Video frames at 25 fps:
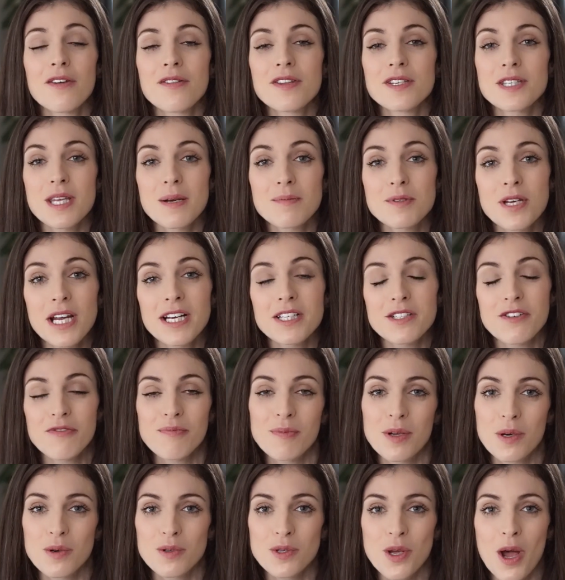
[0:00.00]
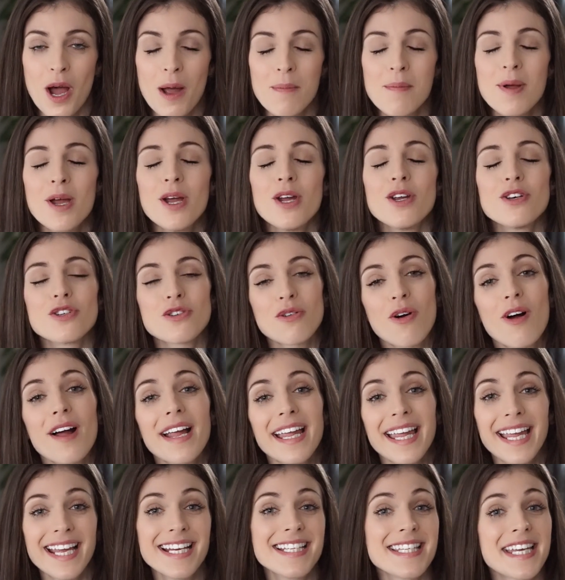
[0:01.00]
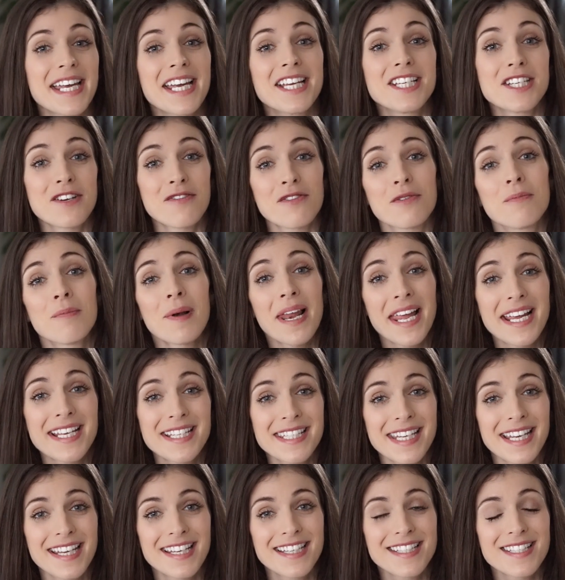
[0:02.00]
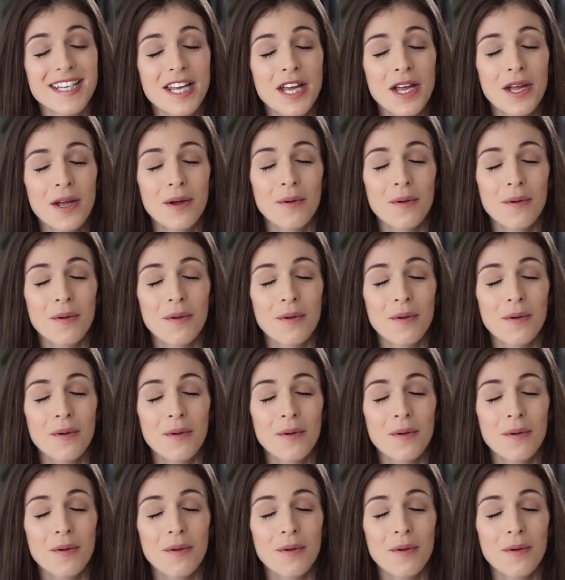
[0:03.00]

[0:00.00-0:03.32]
And on the subject of mealtime, try eating in different places.